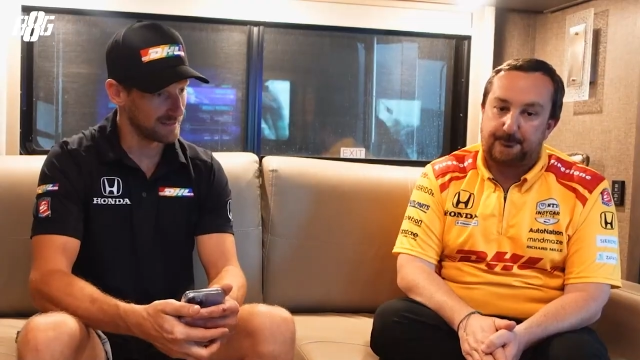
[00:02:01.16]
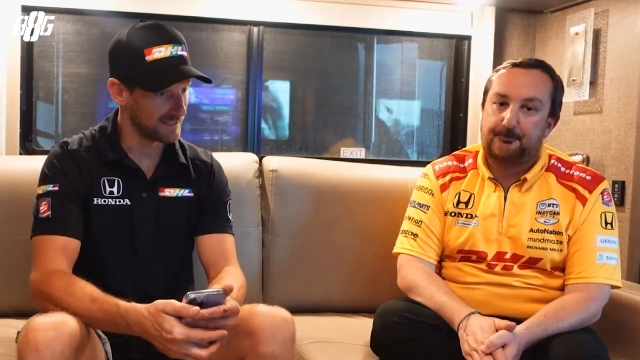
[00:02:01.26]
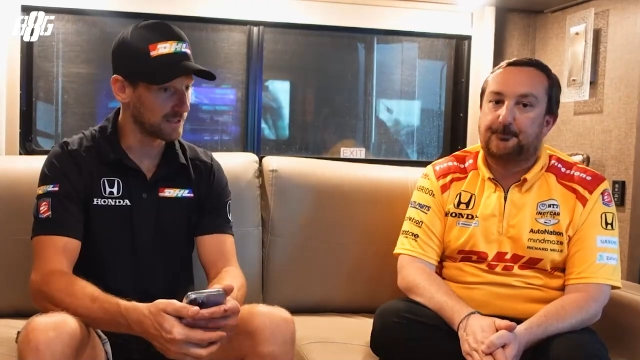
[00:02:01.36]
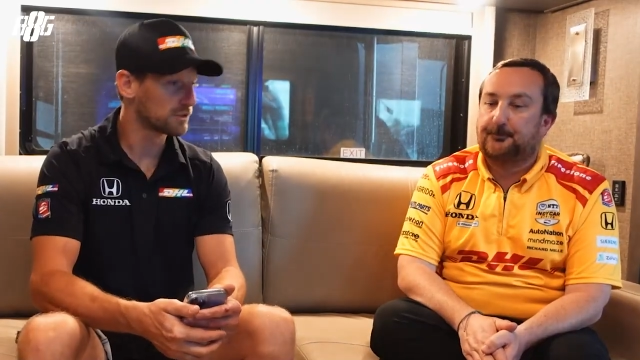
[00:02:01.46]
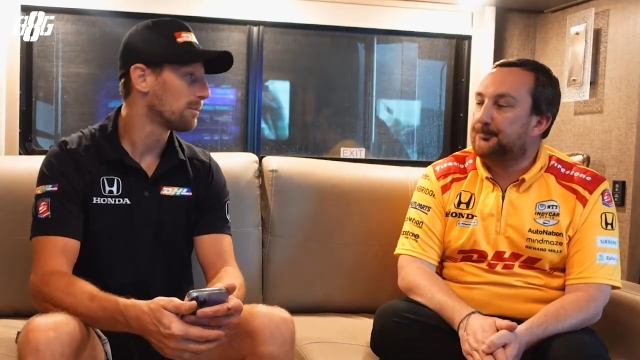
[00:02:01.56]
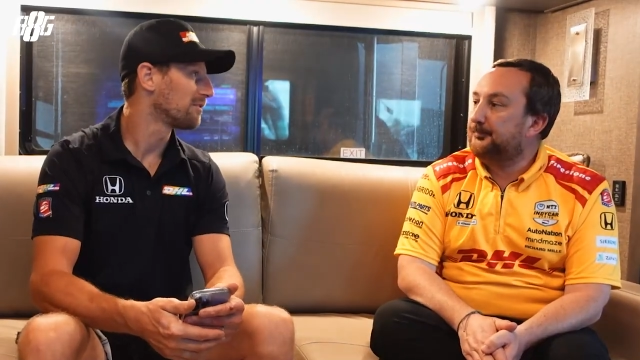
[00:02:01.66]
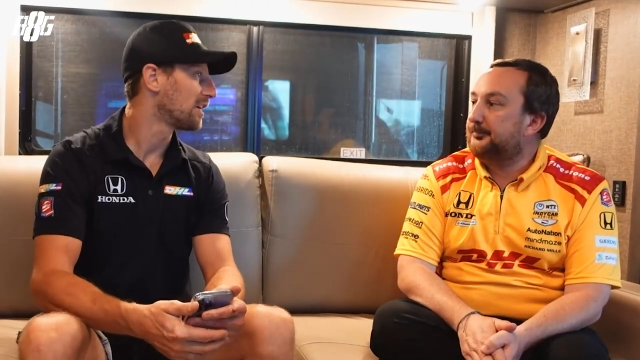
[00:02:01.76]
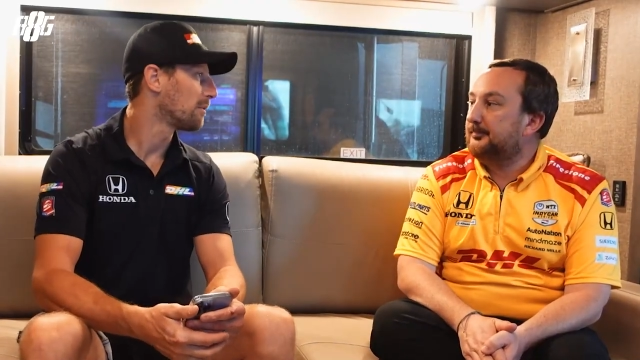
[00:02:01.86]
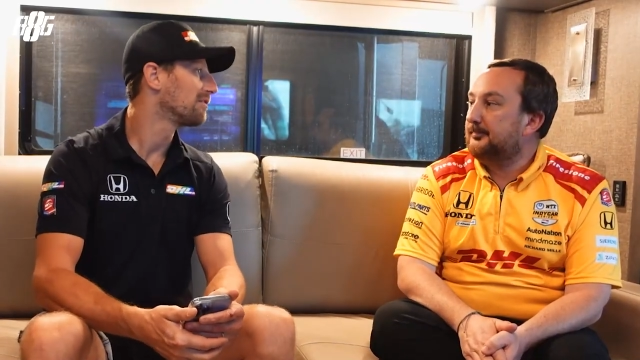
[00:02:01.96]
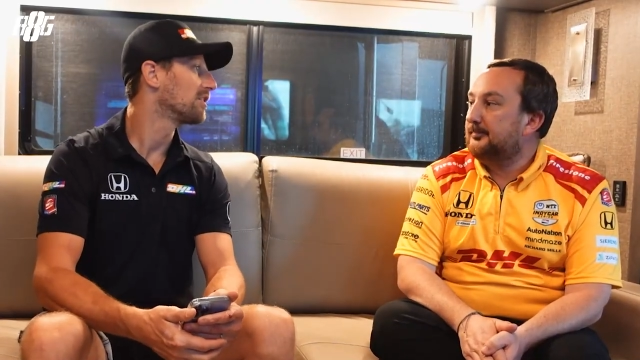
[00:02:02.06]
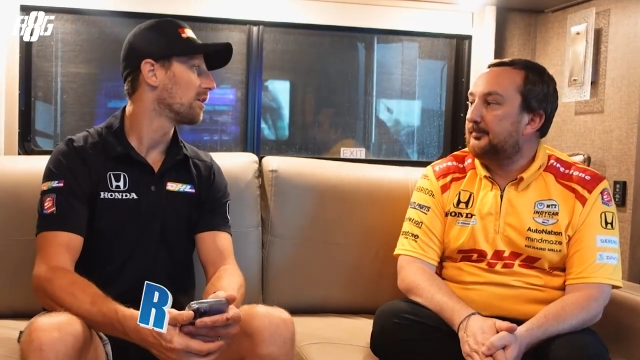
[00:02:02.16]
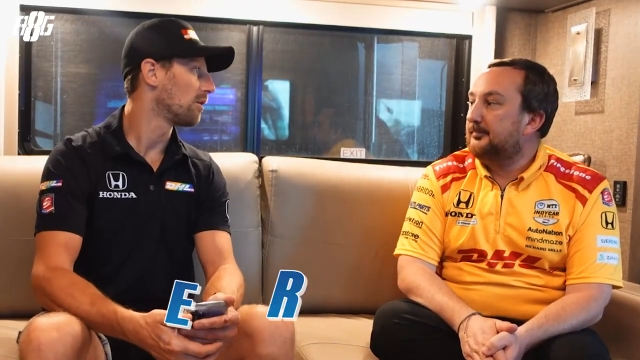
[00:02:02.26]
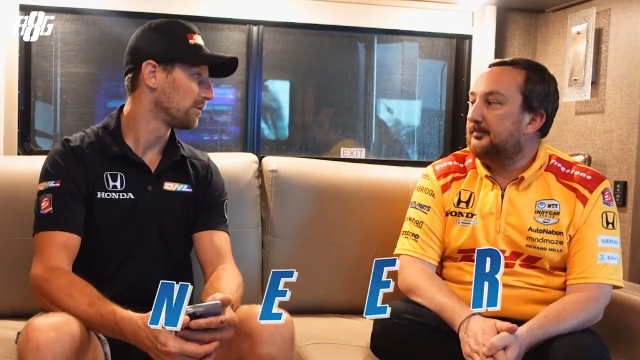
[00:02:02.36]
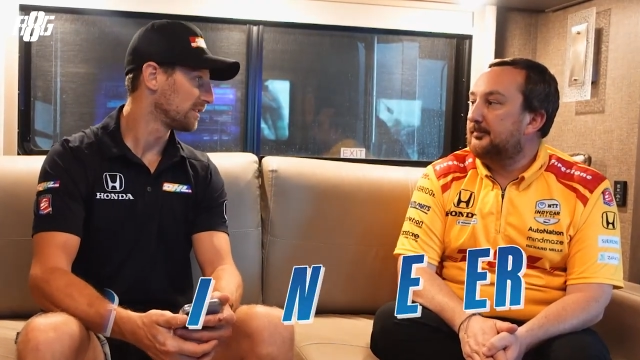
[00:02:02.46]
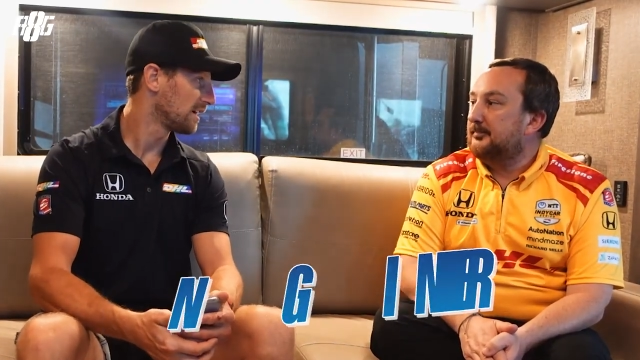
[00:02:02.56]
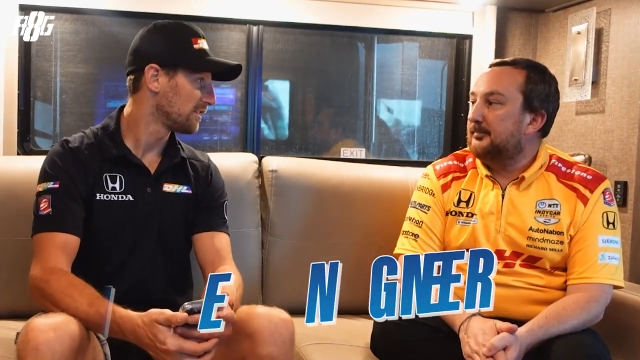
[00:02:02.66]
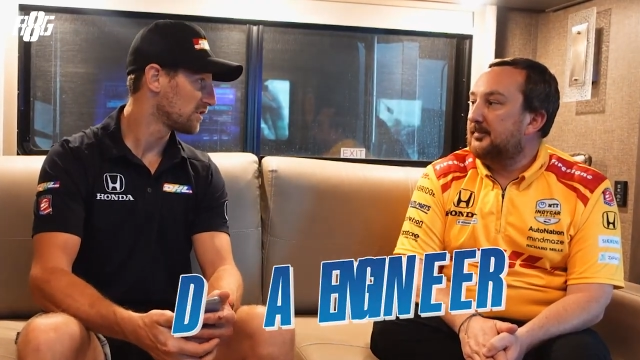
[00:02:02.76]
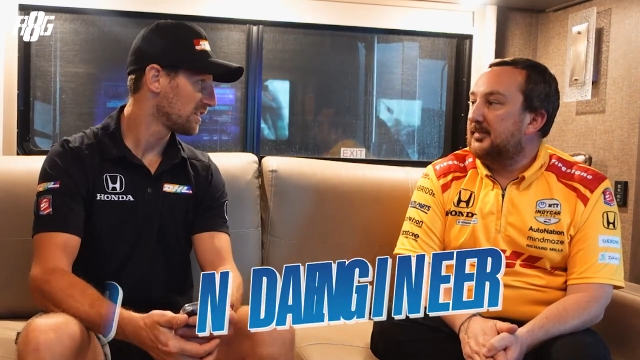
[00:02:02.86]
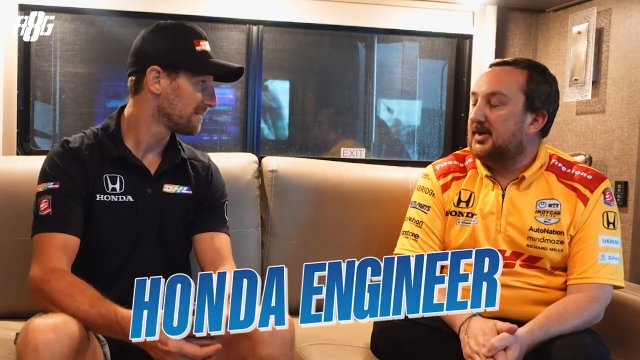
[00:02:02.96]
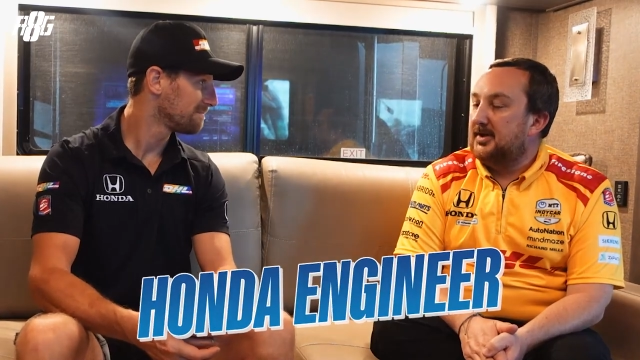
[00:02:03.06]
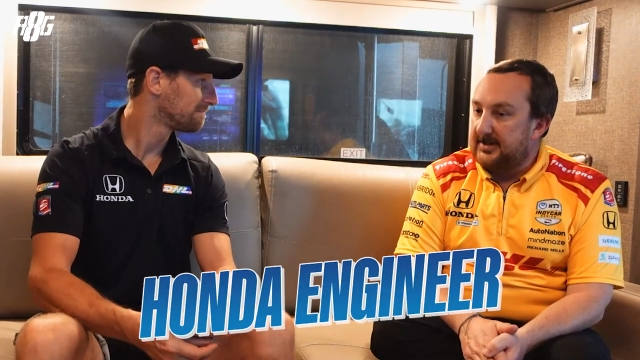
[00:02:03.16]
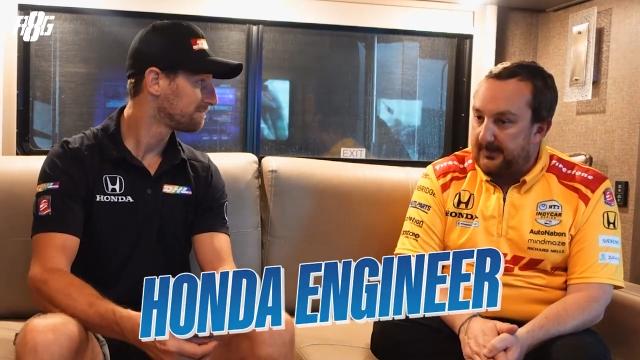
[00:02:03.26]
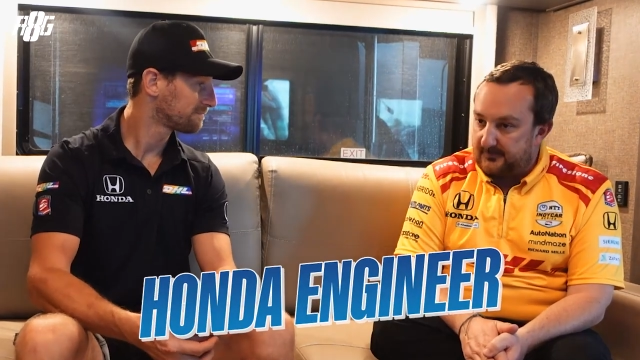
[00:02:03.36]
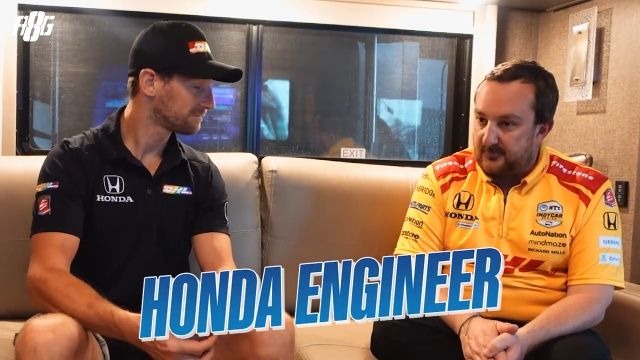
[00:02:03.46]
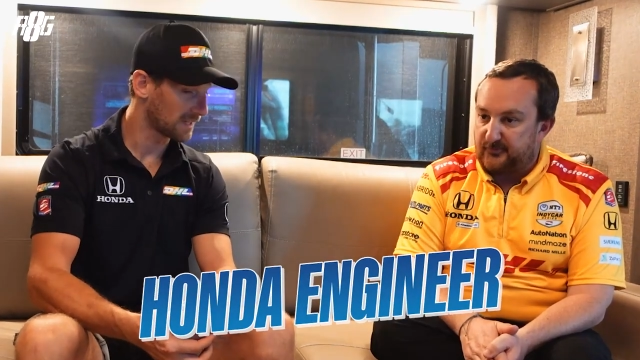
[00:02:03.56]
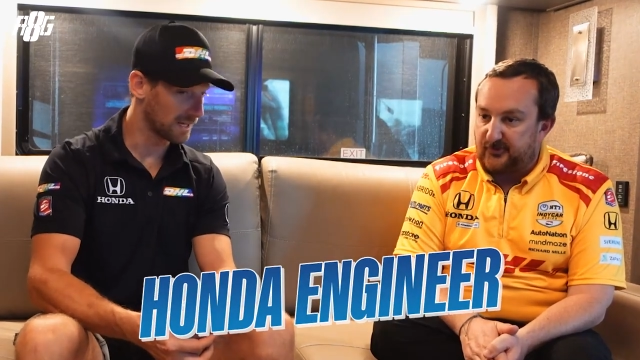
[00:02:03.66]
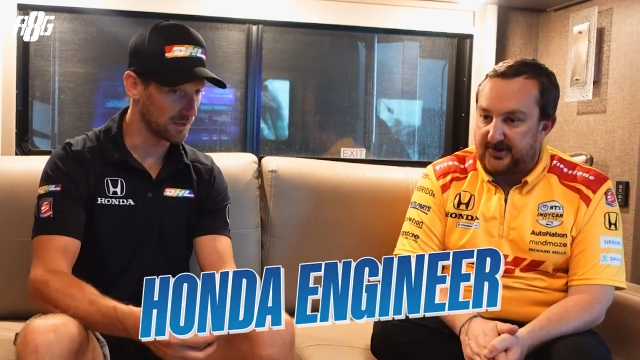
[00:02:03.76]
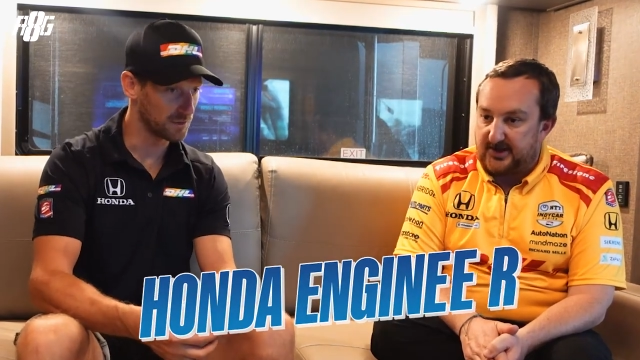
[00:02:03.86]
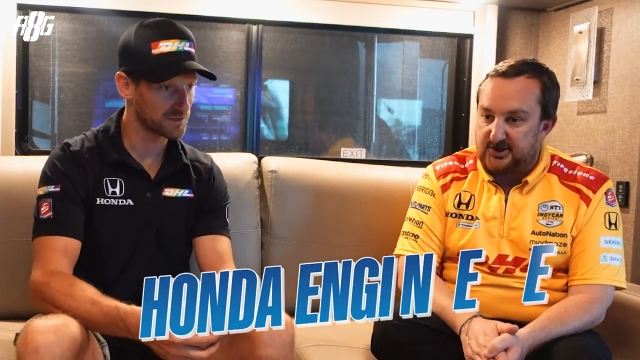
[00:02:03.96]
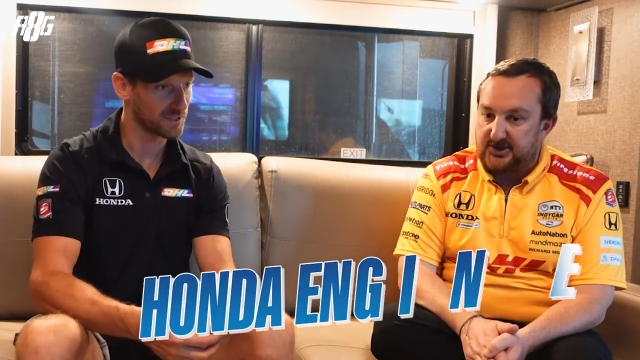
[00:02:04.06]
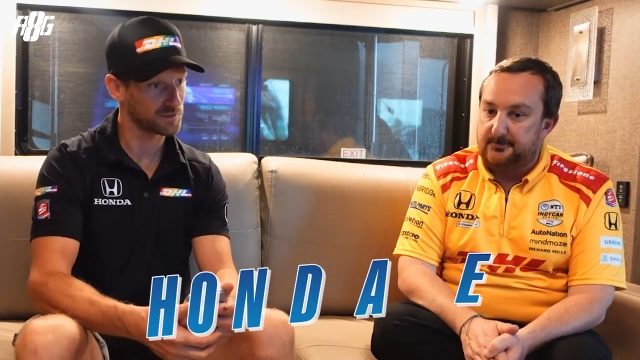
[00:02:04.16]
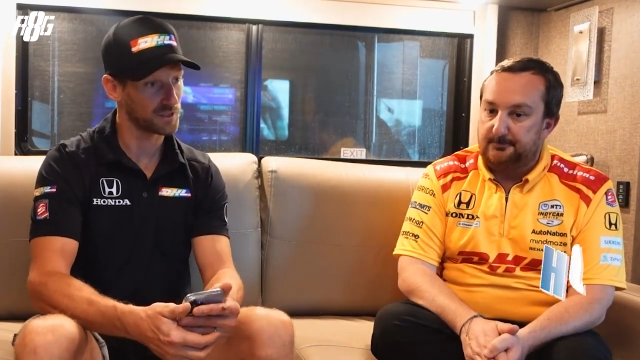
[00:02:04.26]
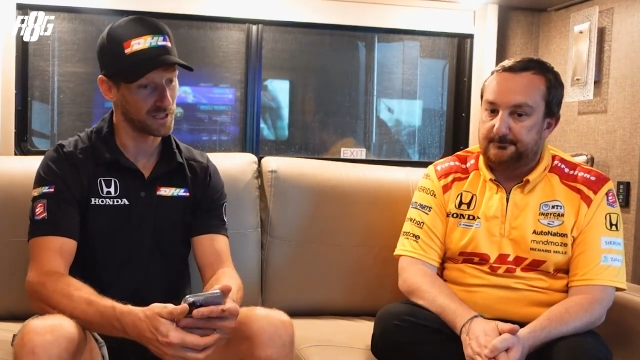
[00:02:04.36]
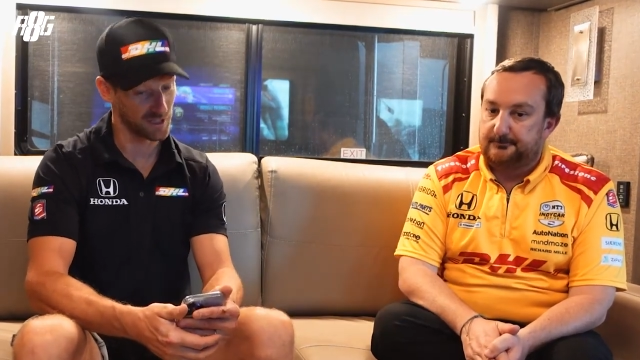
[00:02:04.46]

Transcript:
Speaker 1: And then on top of that, we've got a Honda engineer. Yeah,
Speaker 2: for the engine. After the